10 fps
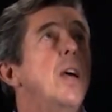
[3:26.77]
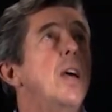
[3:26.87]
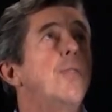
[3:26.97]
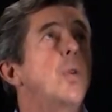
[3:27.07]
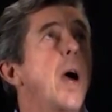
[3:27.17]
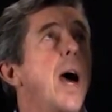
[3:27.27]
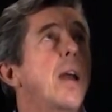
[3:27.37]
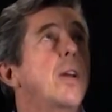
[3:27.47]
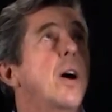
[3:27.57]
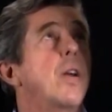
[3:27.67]
If you
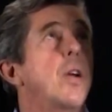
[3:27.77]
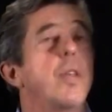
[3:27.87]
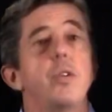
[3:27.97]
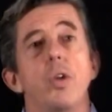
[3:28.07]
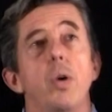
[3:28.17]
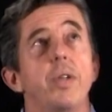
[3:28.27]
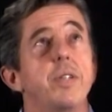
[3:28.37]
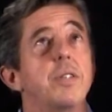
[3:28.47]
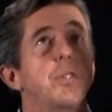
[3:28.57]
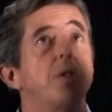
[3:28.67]
added another node
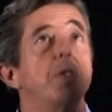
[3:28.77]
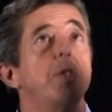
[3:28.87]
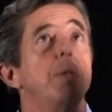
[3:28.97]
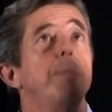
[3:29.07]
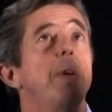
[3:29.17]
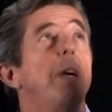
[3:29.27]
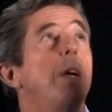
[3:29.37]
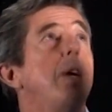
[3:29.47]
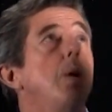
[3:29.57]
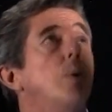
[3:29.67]
into the system,
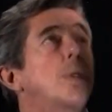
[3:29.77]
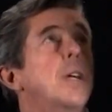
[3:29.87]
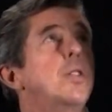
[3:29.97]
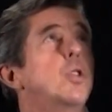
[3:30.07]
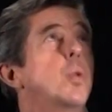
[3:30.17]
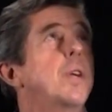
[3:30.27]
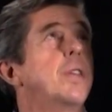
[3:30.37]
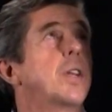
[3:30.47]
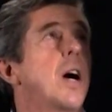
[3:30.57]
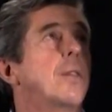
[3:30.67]
he would then join
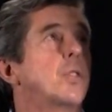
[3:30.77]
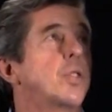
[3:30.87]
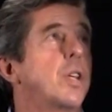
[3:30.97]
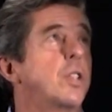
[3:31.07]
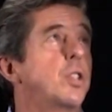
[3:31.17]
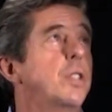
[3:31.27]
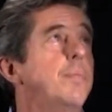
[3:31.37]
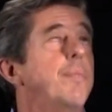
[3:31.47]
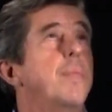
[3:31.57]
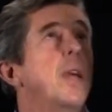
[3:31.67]
the
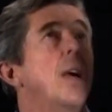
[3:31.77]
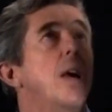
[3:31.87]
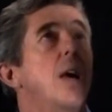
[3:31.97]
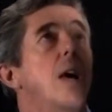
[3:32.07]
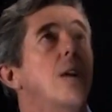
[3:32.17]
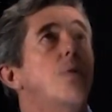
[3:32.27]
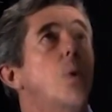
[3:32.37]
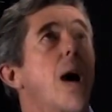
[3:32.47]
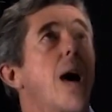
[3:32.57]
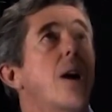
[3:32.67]
conversation. And if
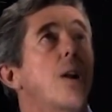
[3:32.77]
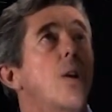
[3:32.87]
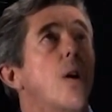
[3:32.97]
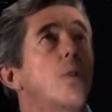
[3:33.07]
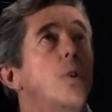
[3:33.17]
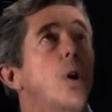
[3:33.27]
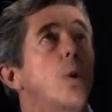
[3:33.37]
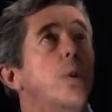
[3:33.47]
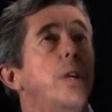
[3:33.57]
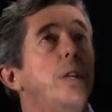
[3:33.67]
you added another
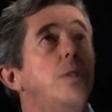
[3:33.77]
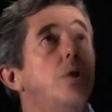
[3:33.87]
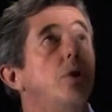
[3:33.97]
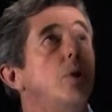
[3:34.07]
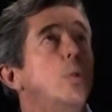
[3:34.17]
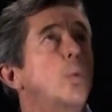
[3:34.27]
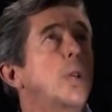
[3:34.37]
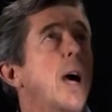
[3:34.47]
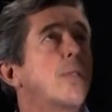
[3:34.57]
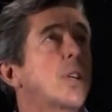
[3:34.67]
node, he too would
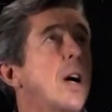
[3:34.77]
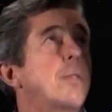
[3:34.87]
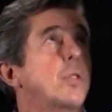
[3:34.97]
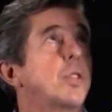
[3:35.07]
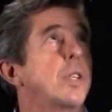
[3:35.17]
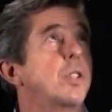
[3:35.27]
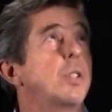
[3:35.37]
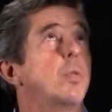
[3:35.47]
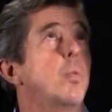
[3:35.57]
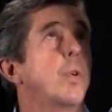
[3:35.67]
have a
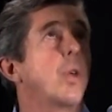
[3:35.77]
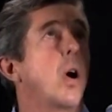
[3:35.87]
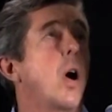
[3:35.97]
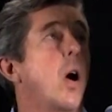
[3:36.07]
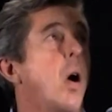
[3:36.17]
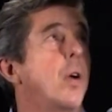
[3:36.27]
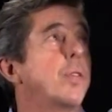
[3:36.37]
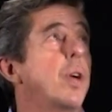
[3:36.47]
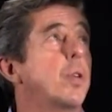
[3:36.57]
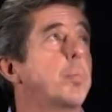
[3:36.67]
conversation with all
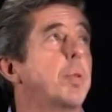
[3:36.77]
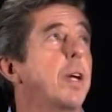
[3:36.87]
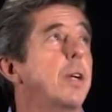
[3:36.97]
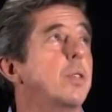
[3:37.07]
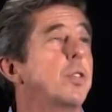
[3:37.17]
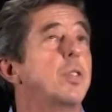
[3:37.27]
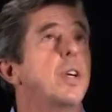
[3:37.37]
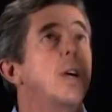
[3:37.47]
the other players.